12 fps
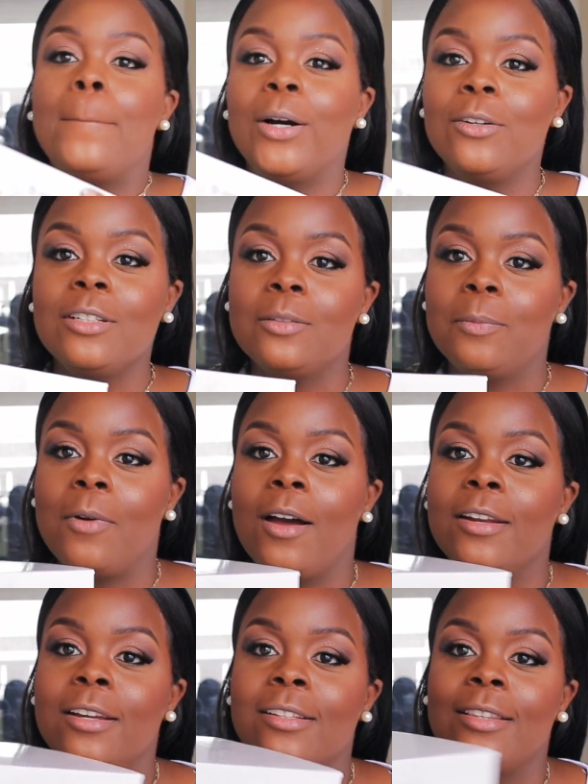bonus
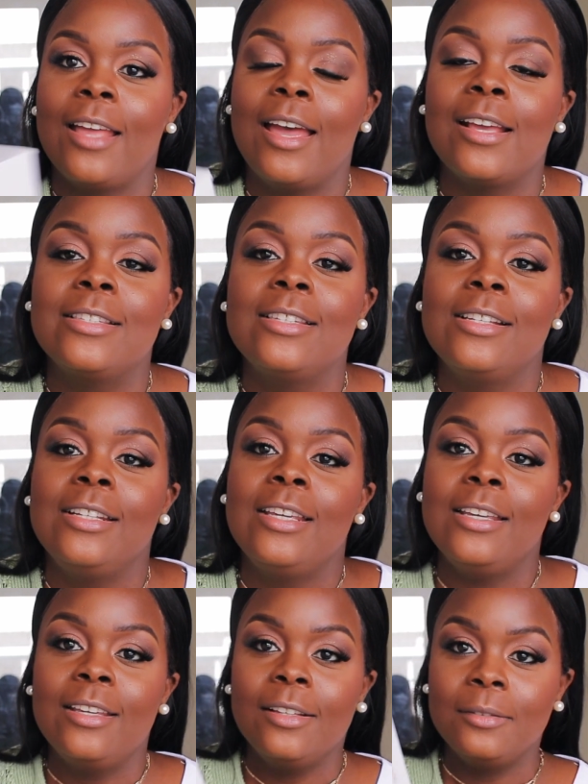product
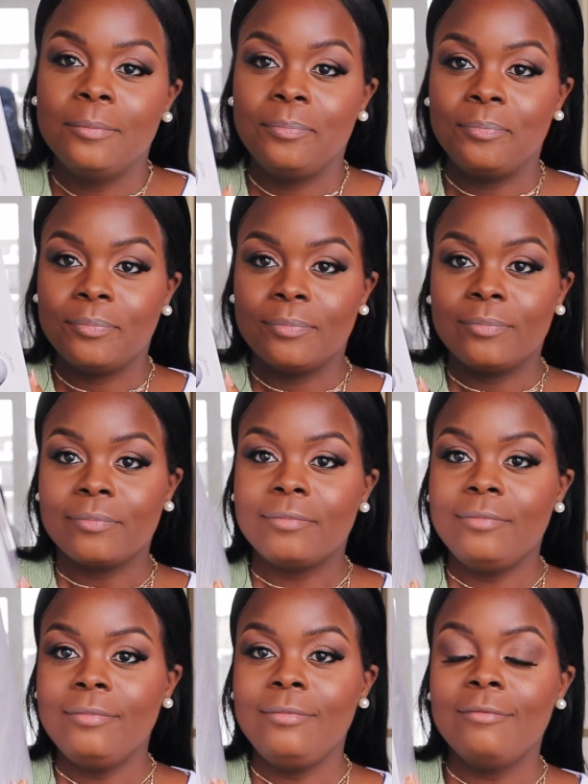actually
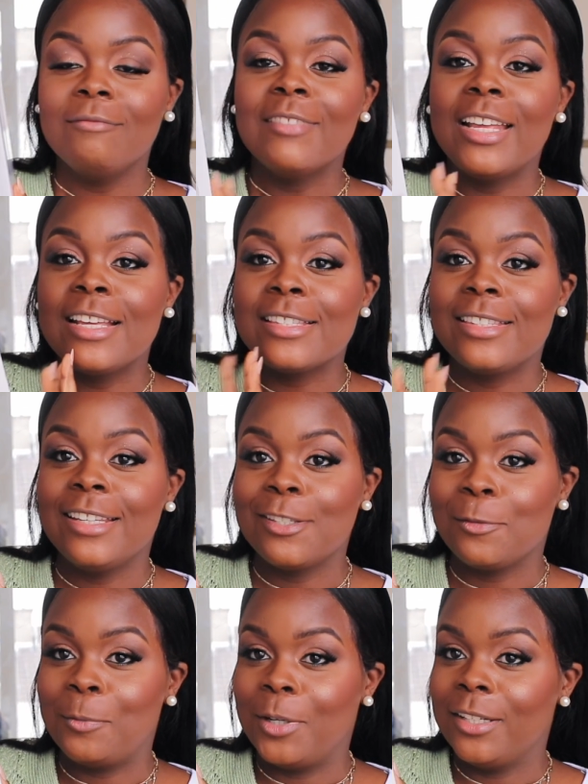is
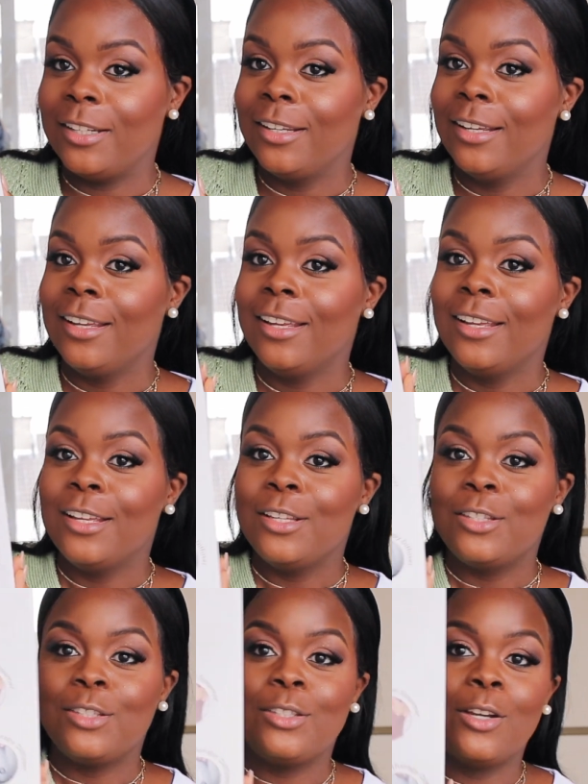this one.
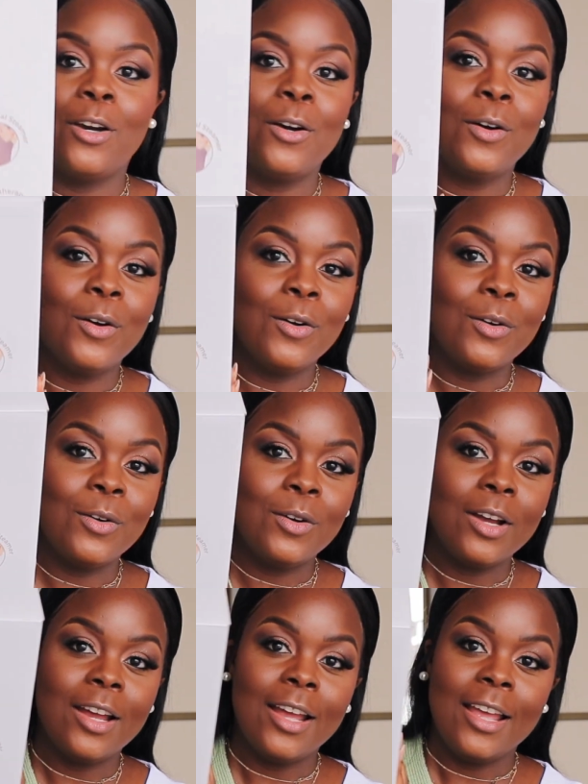
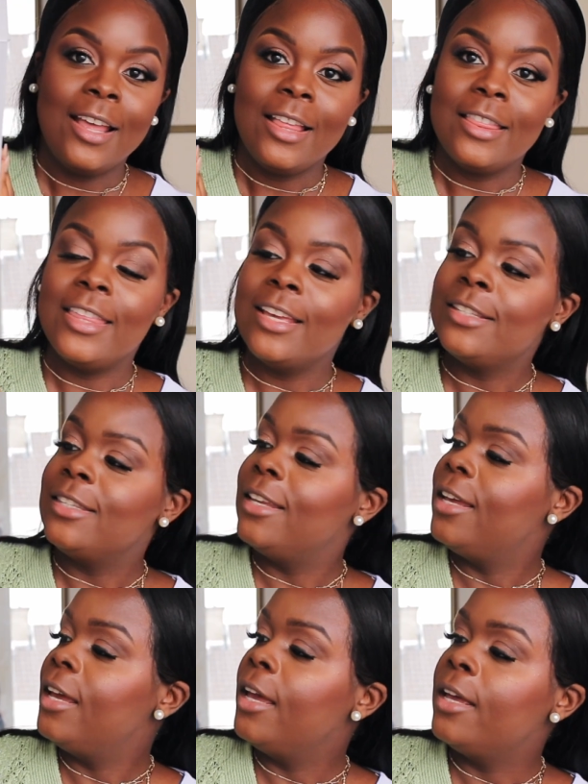So this
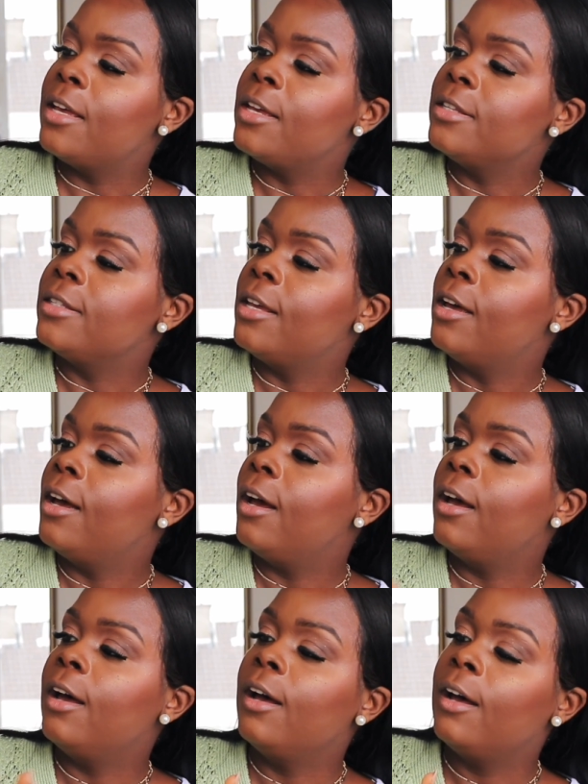is
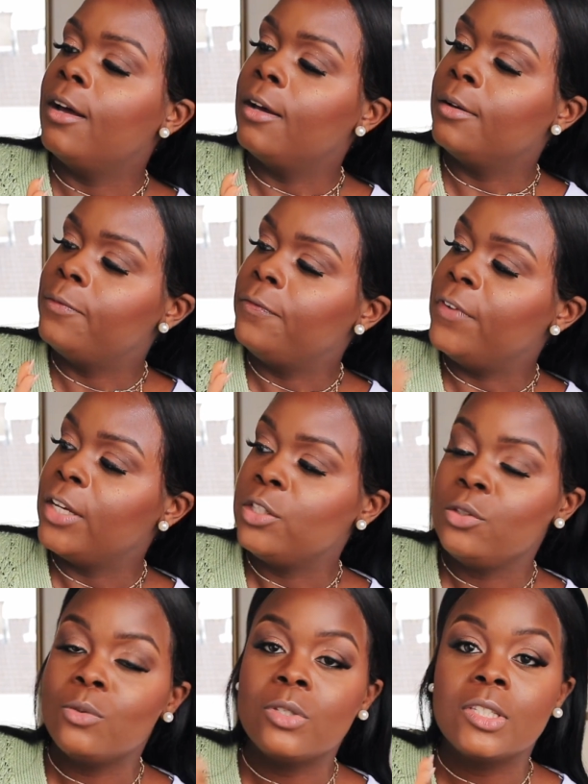a
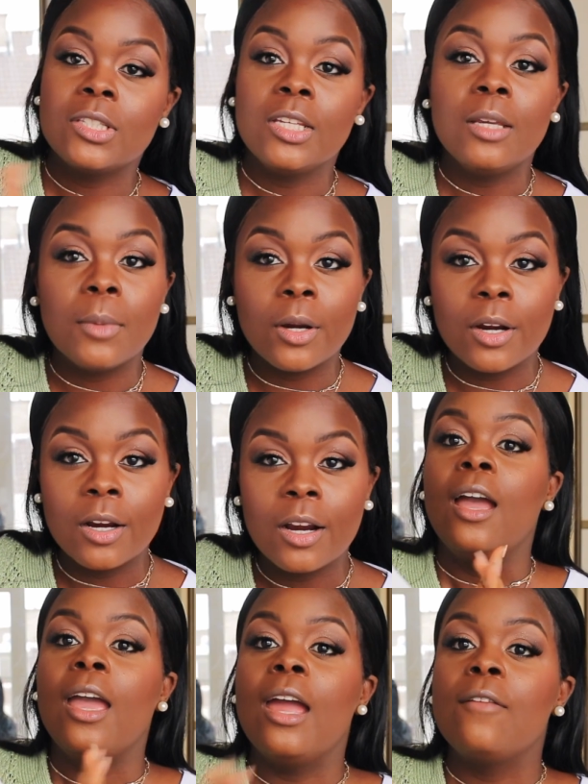facial
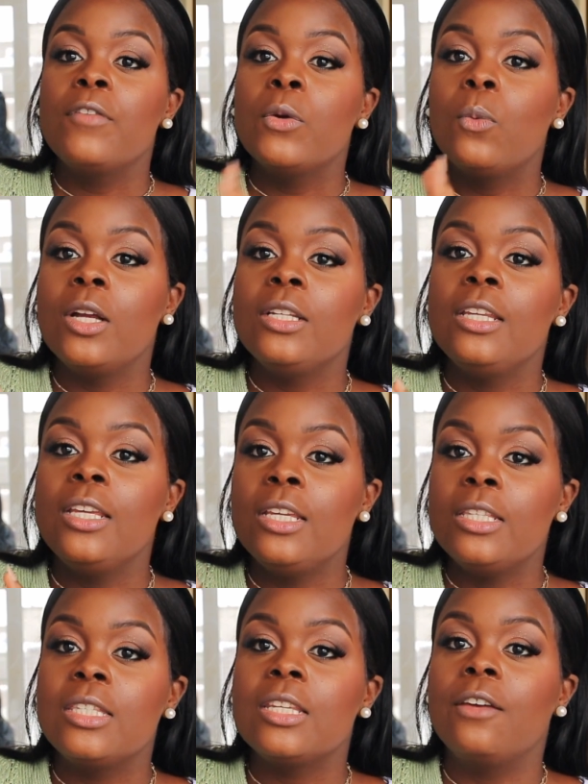steamer. Everyone
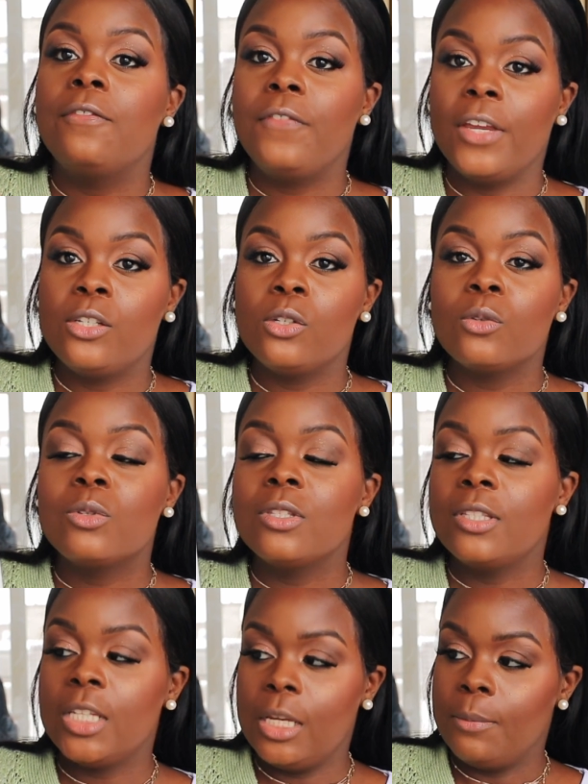needs a facial
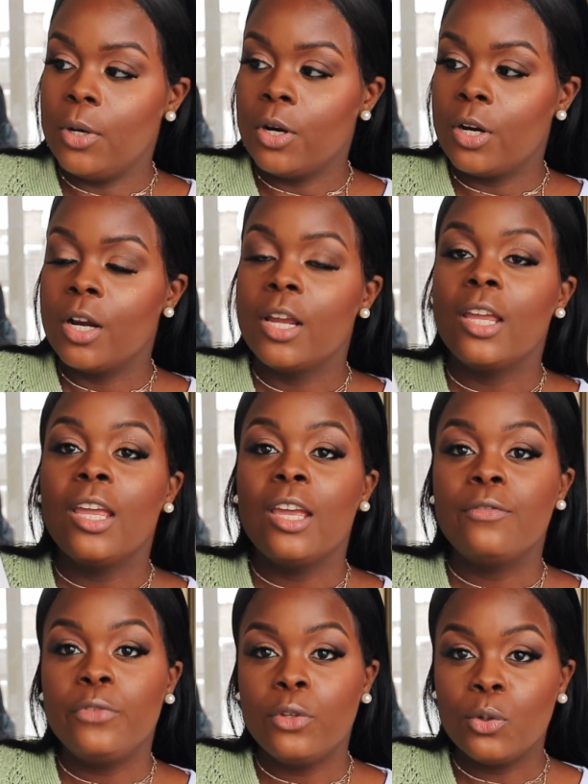steamer.
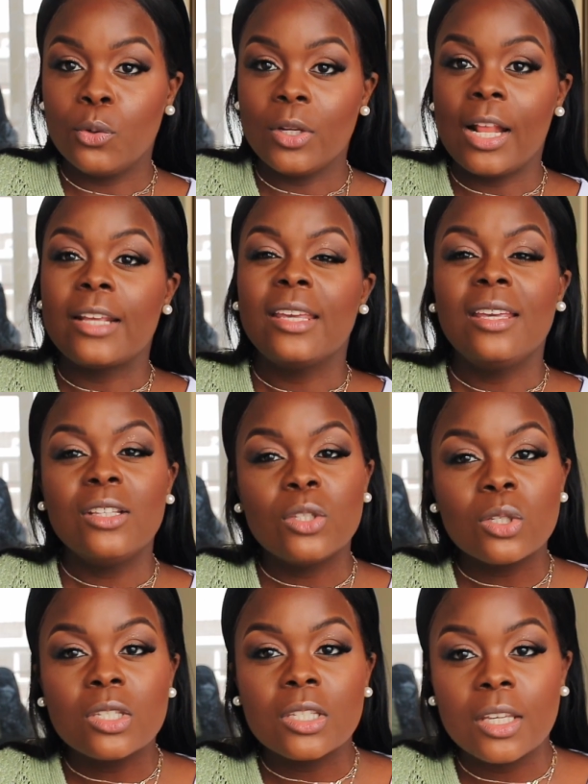If you like
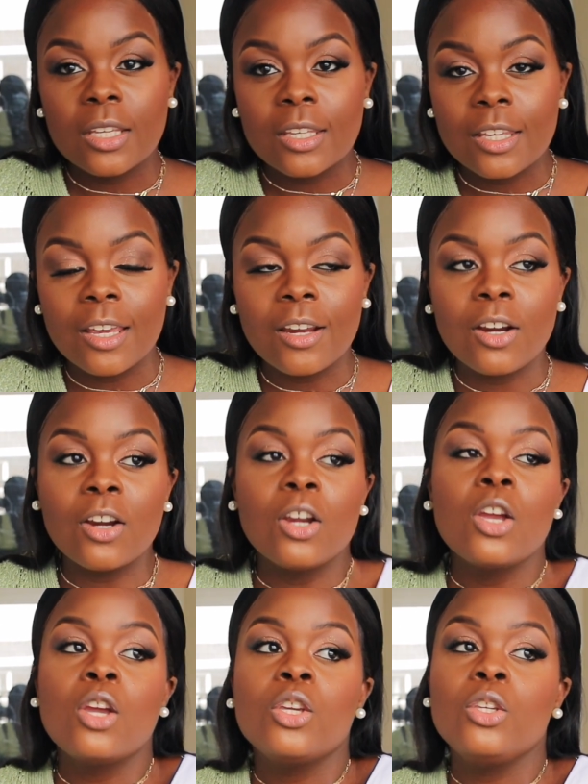into
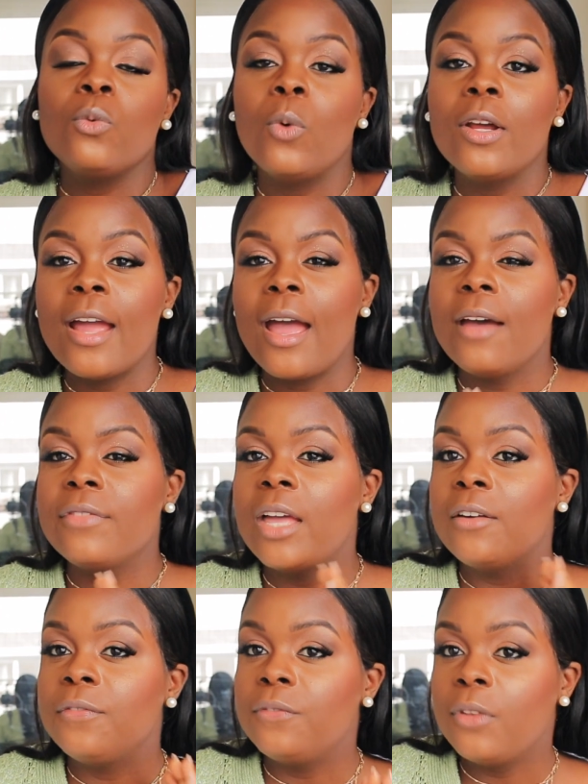skincare, you want to have
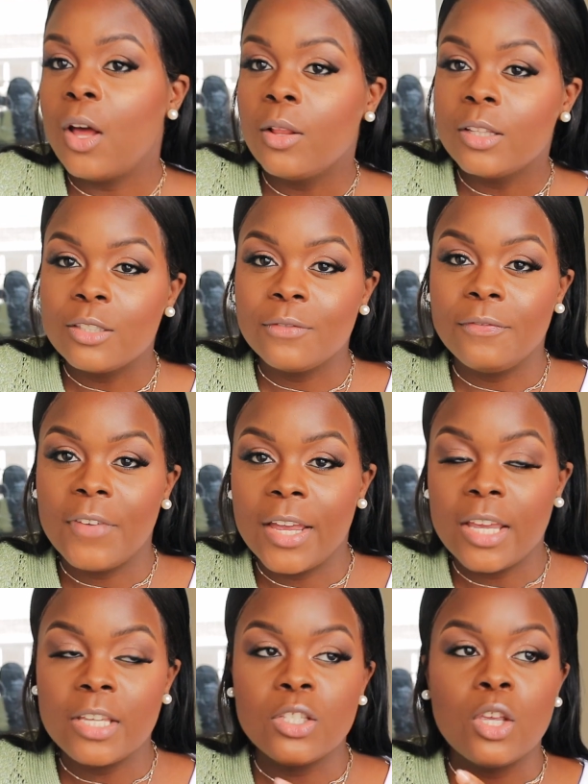that flawless
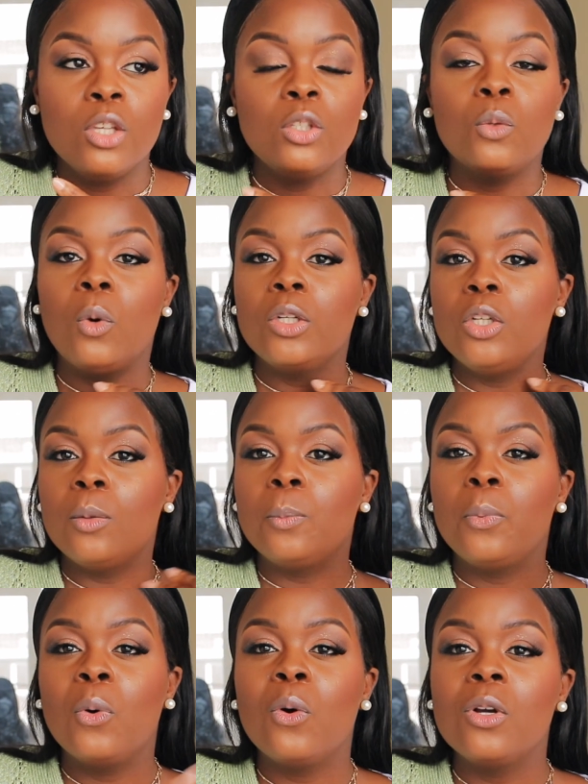face, you want your
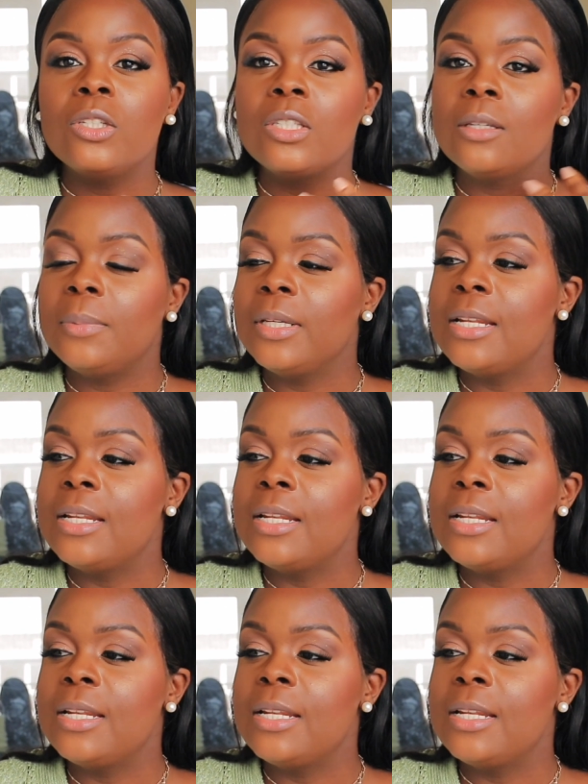pores to be